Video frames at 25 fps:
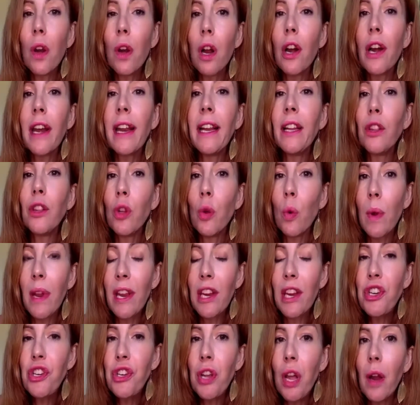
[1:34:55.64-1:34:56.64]

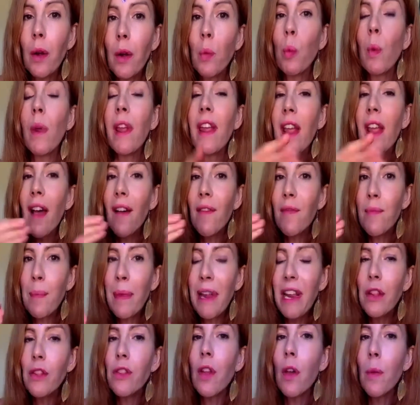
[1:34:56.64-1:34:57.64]
intuition. We have
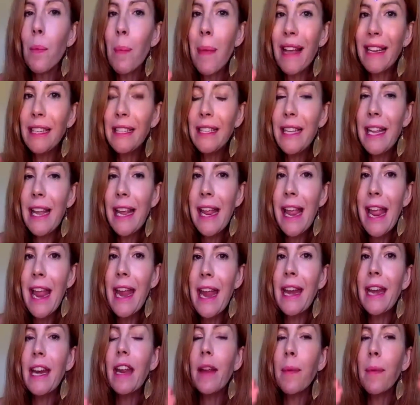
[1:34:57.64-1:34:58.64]
been
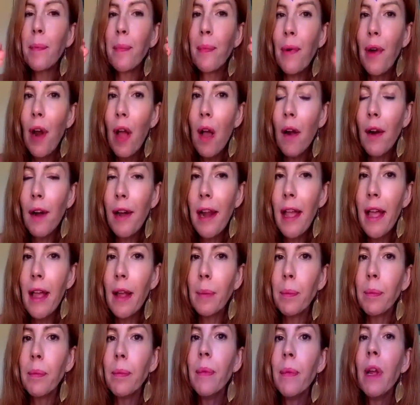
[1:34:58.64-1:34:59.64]
domesticated,
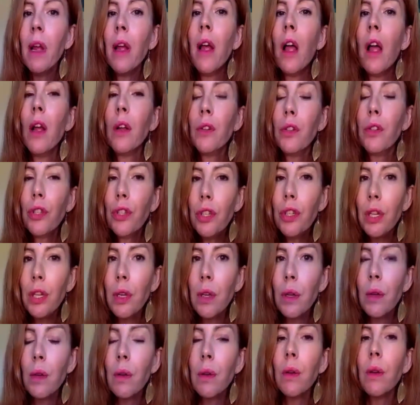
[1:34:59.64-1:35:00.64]
programmed
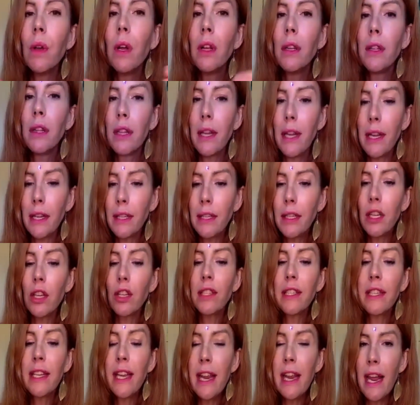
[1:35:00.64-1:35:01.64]
to
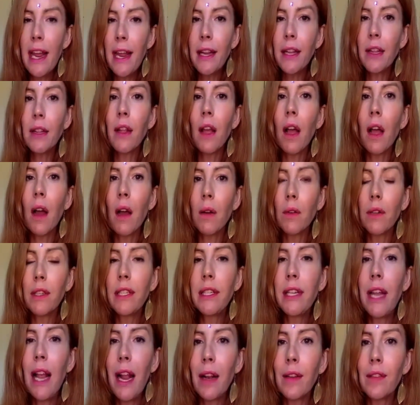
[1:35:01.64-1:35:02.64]
dissociate
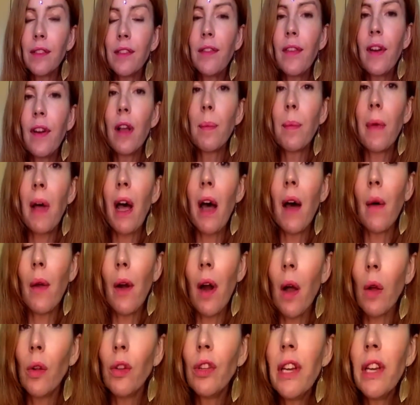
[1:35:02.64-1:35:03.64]
ourselves from our
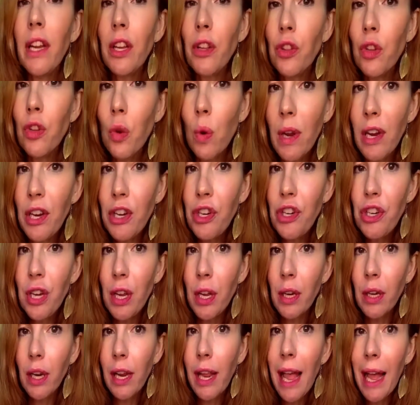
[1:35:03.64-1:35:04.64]
own
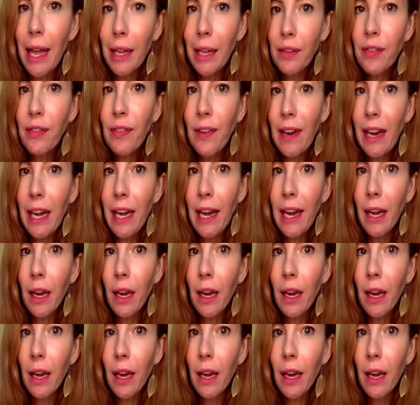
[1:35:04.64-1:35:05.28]
intuition, gut feeling.